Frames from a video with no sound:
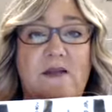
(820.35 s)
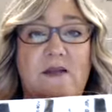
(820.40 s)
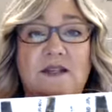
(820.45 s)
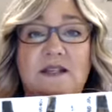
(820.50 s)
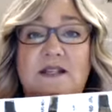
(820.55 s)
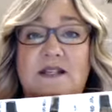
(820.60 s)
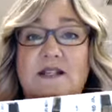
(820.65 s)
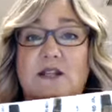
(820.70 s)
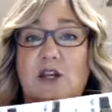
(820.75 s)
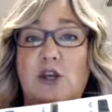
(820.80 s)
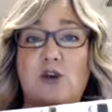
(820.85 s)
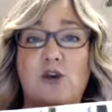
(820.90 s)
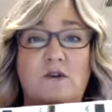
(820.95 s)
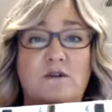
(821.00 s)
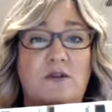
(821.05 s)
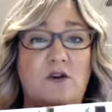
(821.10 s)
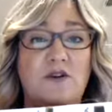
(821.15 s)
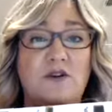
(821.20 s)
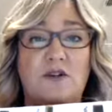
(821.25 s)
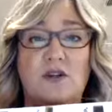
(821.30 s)
This is the
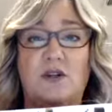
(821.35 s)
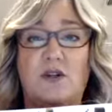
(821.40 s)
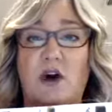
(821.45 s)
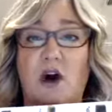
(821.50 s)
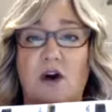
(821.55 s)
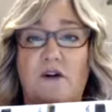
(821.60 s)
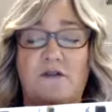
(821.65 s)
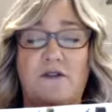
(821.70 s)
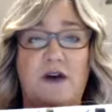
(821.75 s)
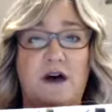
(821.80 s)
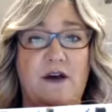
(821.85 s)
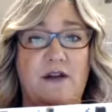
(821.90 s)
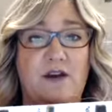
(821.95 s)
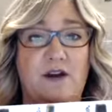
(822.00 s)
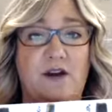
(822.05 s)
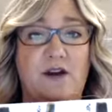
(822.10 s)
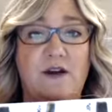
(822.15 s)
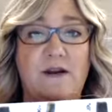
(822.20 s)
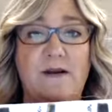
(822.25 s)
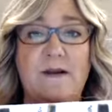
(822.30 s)
universal law of
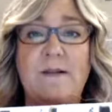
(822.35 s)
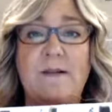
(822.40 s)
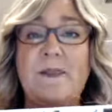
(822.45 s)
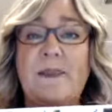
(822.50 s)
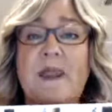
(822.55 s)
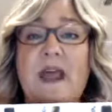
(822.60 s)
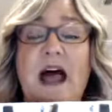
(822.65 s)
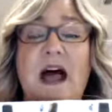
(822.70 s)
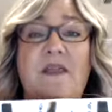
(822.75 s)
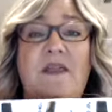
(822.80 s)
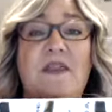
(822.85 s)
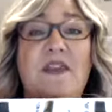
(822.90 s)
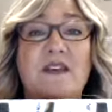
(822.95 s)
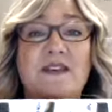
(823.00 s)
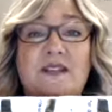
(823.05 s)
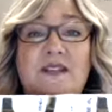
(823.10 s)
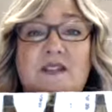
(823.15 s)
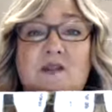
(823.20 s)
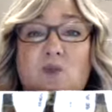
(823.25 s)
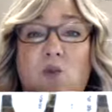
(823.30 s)
color, and
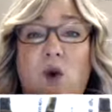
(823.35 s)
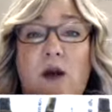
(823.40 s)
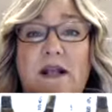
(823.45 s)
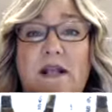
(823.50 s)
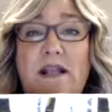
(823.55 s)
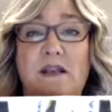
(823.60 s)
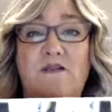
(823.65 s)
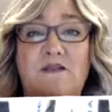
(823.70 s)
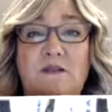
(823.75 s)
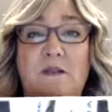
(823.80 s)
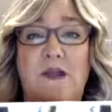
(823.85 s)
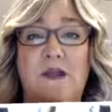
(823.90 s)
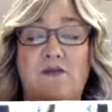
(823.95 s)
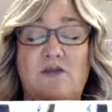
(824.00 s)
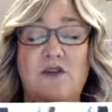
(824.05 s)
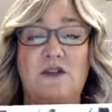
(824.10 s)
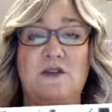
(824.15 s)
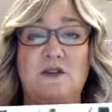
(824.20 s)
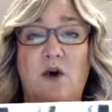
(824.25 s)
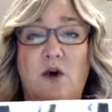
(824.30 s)
this is what gives me the
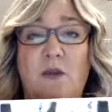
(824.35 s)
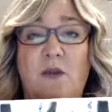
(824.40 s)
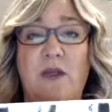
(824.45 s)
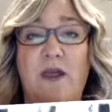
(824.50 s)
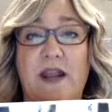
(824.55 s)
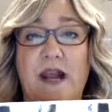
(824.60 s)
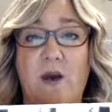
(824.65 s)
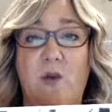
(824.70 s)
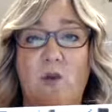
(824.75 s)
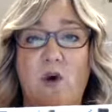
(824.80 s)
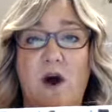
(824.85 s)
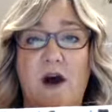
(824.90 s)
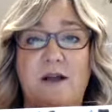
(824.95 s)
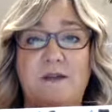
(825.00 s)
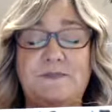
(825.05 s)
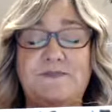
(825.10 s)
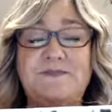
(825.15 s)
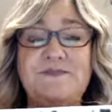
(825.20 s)
result that I want.